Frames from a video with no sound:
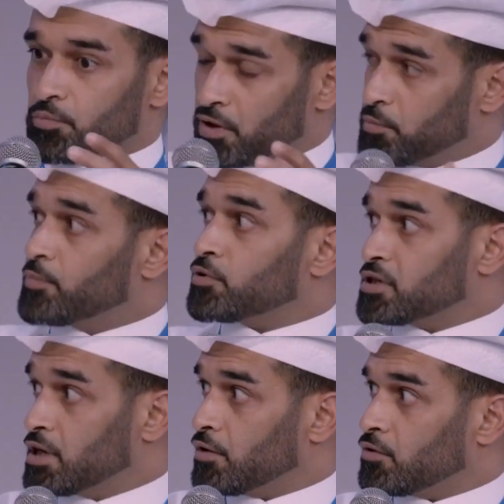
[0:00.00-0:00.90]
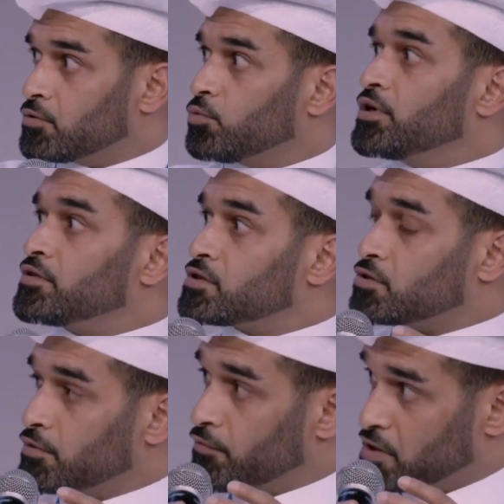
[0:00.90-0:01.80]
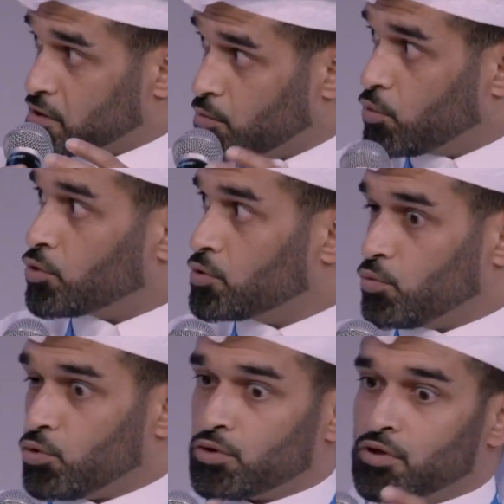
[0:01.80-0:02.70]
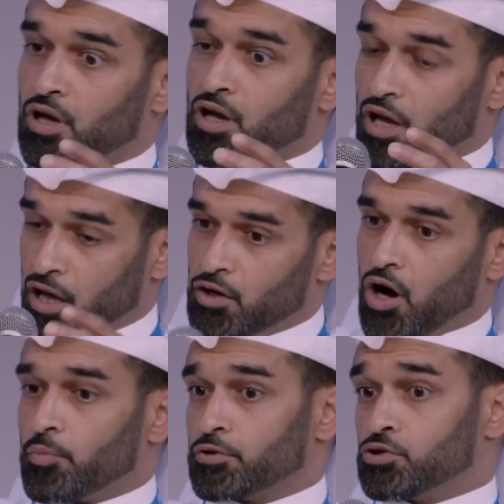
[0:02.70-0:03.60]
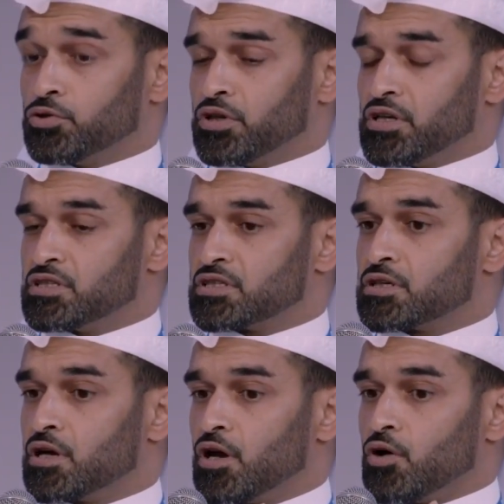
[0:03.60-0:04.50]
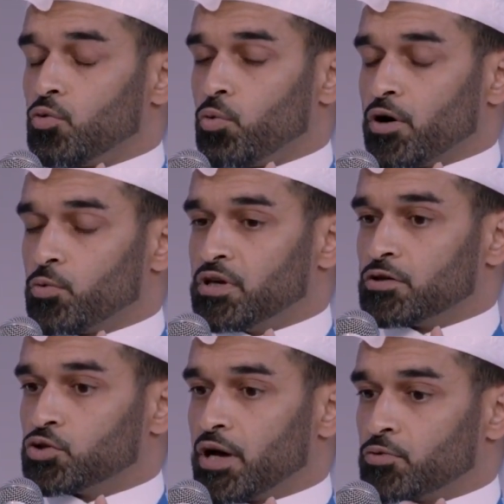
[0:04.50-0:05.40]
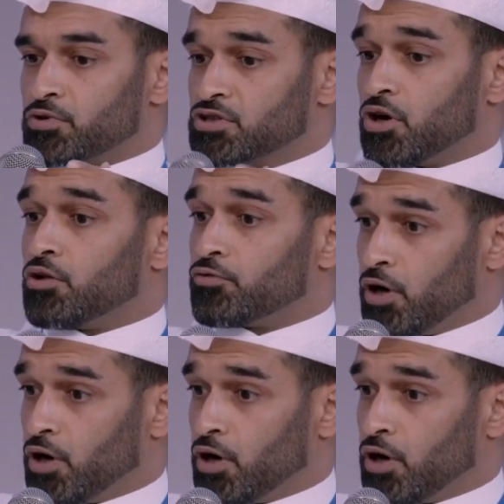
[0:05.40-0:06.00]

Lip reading: that bring people together. We need to start investing more and more in opportunities where we can try to resolve